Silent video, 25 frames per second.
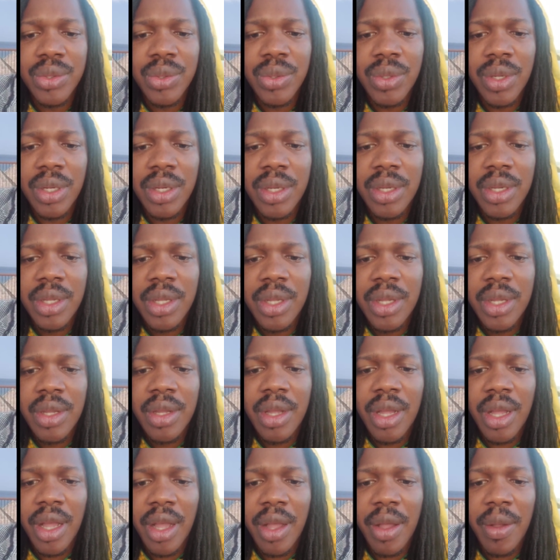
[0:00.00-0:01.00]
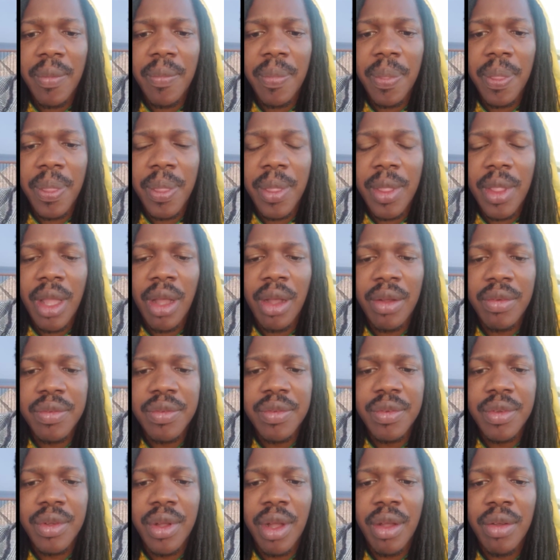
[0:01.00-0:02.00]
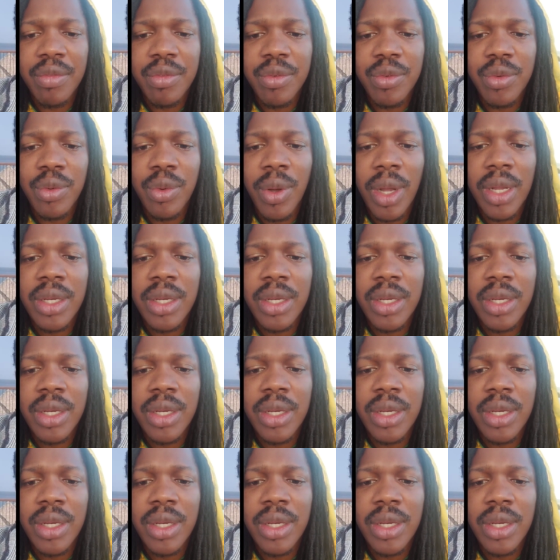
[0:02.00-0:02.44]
household um, of, of